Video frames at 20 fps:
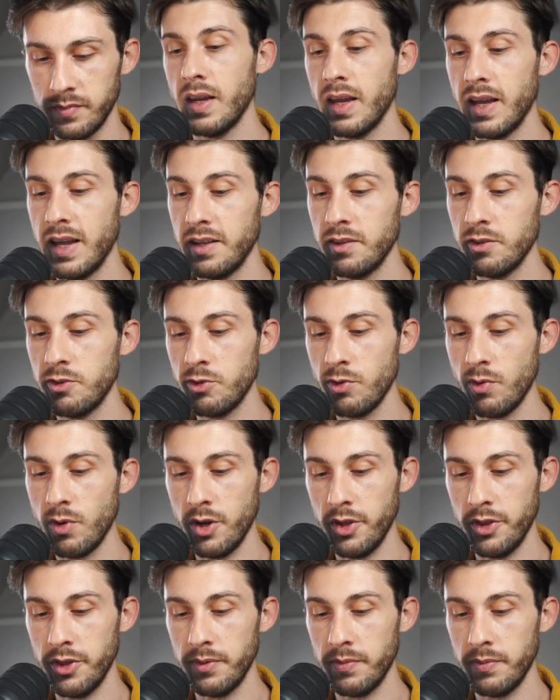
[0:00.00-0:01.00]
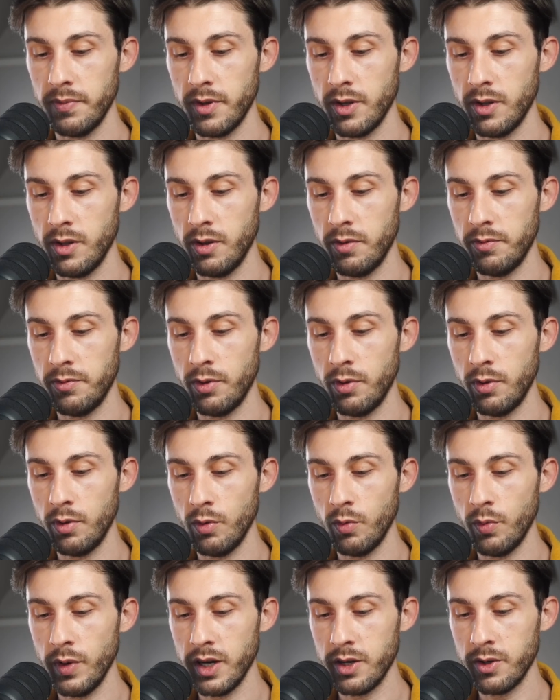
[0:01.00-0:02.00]
and so on. A
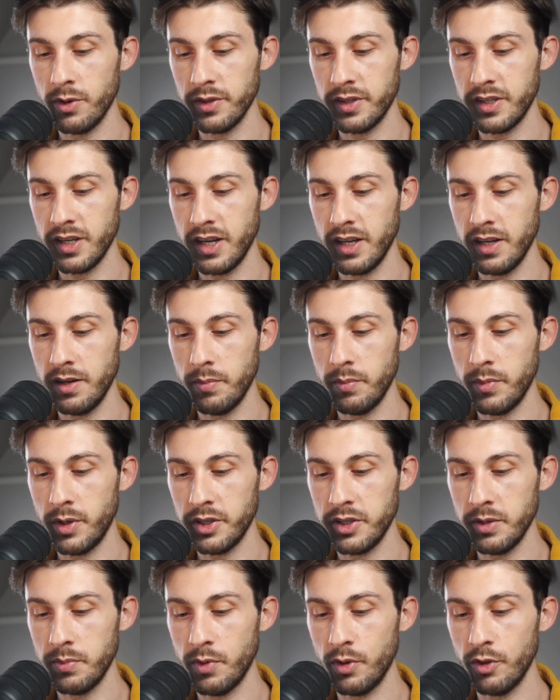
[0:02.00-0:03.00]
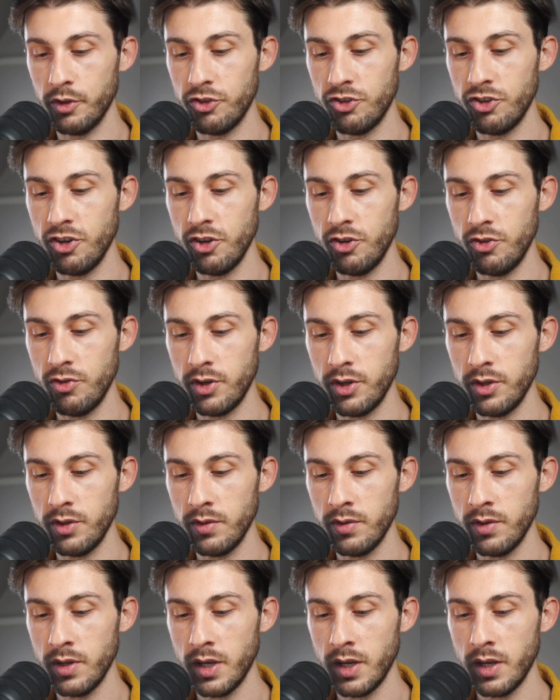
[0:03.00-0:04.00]
level will contain multiple
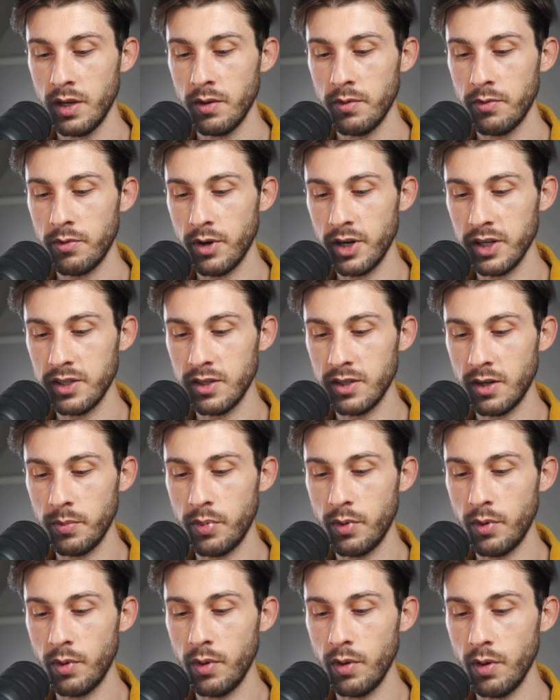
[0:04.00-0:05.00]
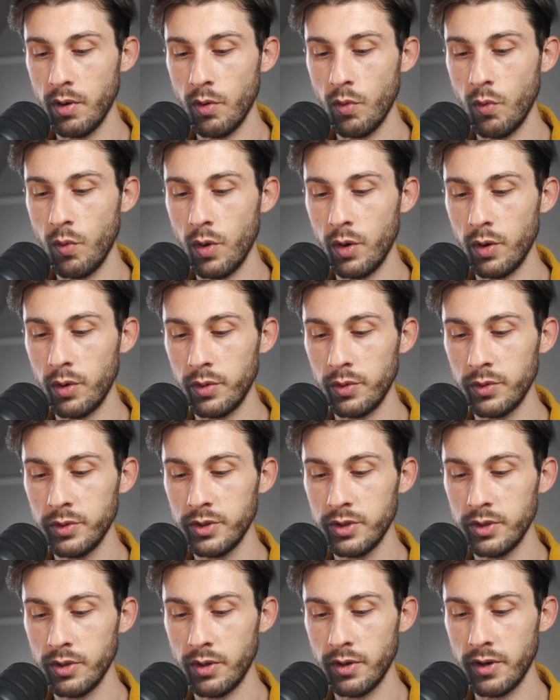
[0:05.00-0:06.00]
children, for example,
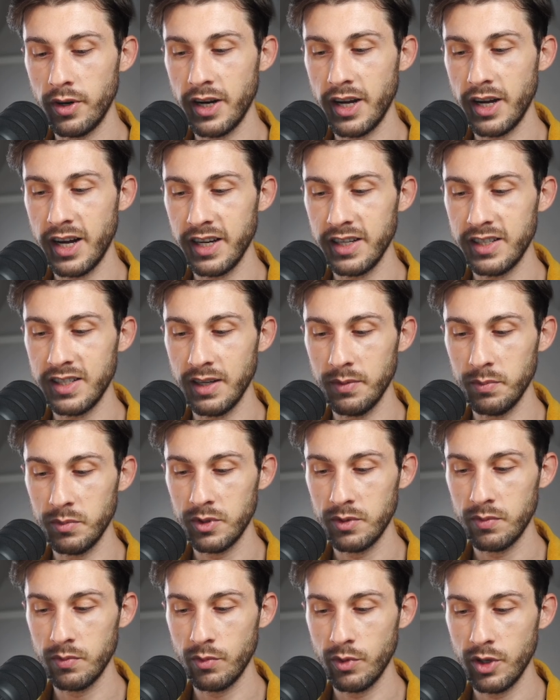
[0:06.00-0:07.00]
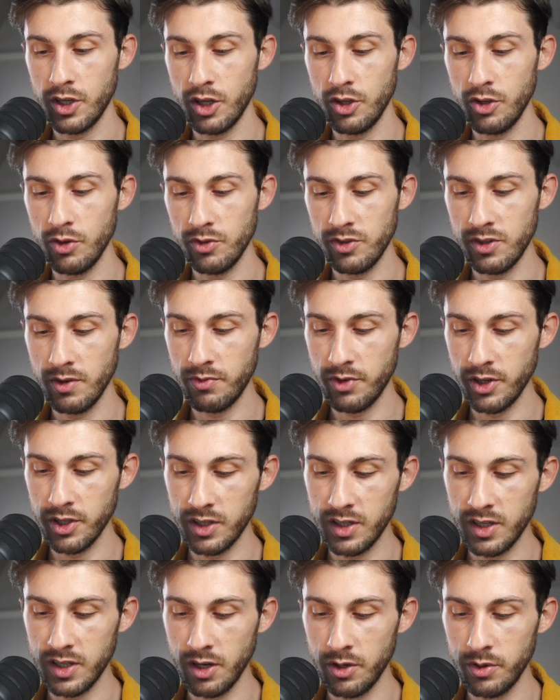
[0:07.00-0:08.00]
walls or items. We can use
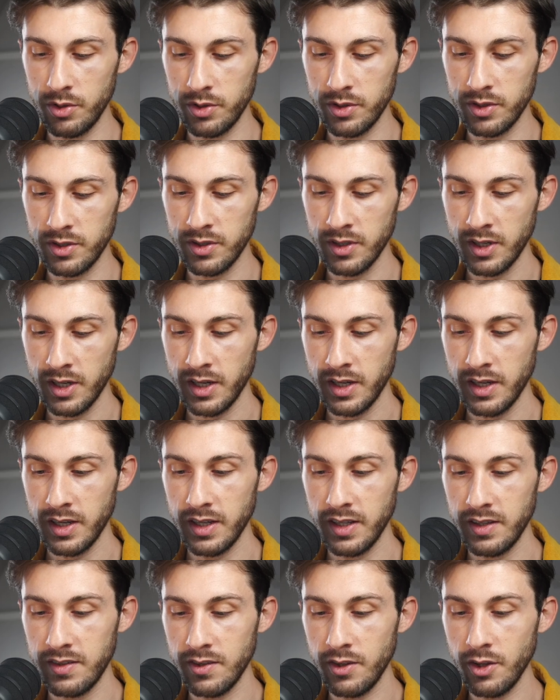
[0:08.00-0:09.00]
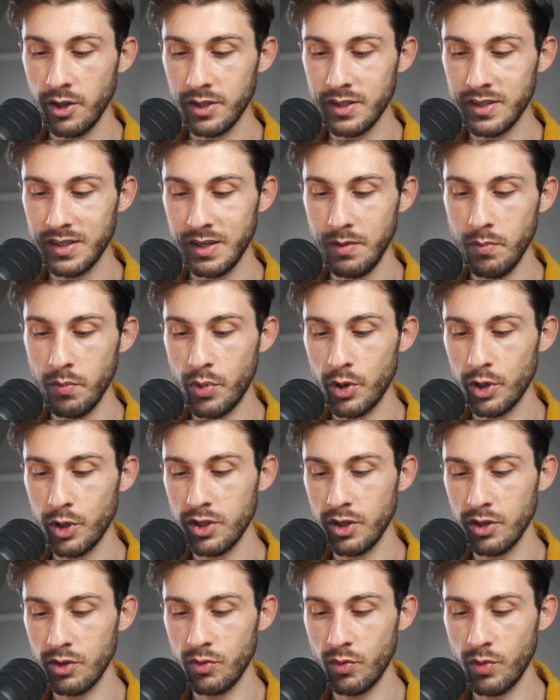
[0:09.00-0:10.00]
different colors. It's not
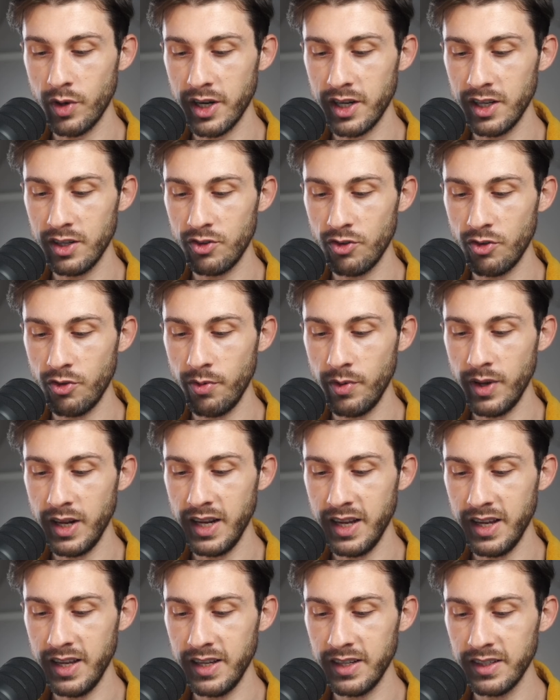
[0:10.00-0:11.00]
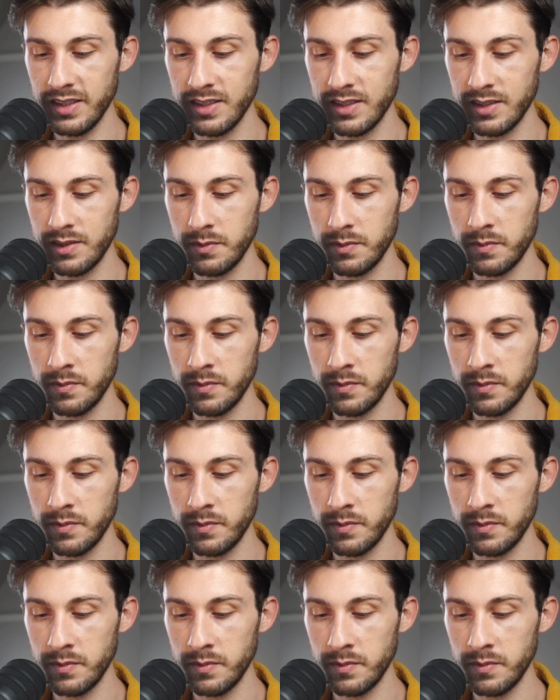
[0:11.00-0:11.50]
important what it really is,